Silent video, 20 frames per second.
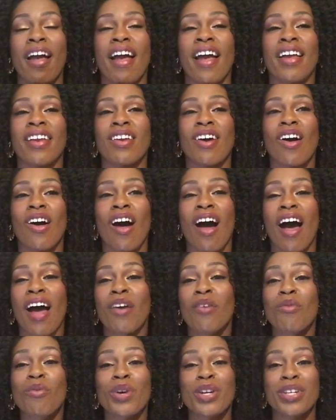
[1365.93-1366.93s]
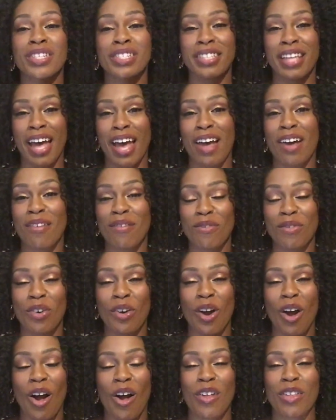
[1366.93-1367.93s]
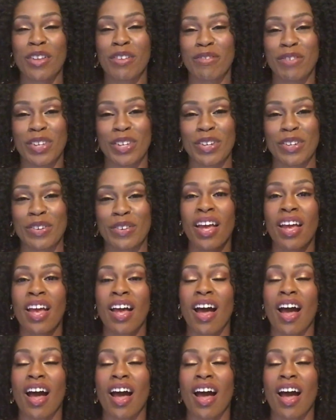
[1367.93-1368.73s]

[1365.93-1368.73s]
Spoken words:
And I wish that for all of you.